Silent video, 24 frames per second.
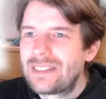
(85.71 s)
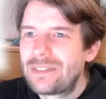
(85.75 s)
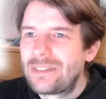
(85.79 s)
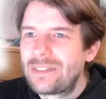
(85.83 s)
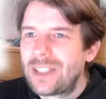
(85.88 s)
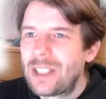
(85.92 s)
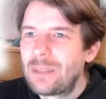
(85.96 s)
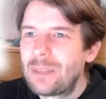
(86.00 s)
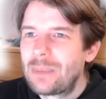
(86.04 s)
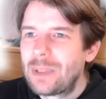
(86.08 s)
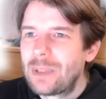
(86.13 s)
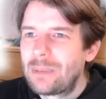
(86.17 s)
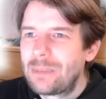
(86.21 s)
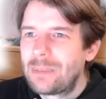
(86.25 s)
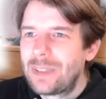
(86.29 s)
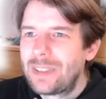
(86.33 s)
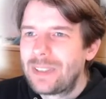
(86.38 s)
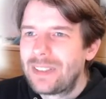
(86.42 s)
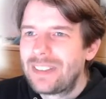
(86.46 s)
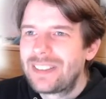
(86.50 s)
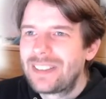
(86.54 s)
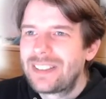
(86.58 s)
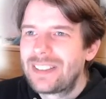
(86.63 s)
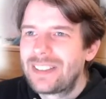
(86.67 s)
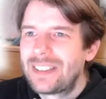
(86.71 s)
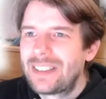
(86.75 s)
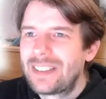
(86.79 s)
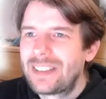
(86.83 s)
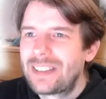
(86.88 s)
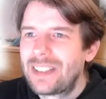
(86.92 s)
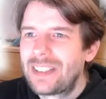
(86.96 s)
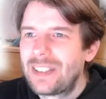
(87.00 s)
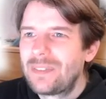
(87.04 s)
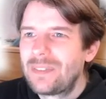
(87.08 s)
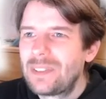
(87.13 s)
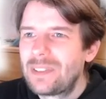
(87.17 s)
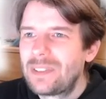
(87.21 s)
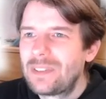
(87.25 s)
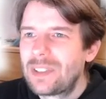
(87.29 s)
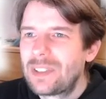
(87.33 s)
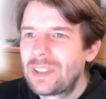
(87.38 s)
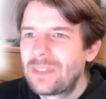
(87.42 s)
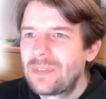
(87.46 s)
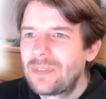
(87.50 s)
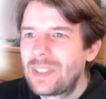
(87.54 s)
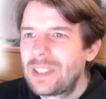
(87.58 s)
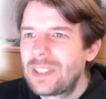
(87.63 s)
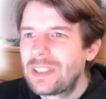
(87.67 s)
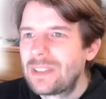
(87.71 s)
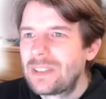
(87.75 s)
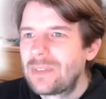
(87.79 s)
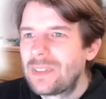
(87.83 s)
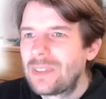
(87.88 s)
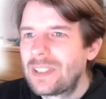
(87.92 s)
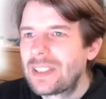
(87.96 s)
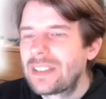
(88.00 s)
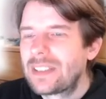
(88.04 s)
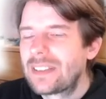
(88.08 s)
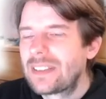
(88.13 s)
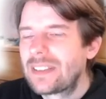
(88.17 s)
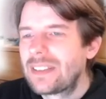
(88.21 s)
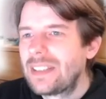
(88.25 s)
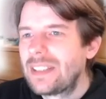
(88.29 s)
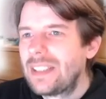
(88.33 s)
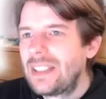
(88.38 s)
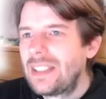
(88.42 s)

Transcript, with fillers: fiber-based uh, time division multiplex,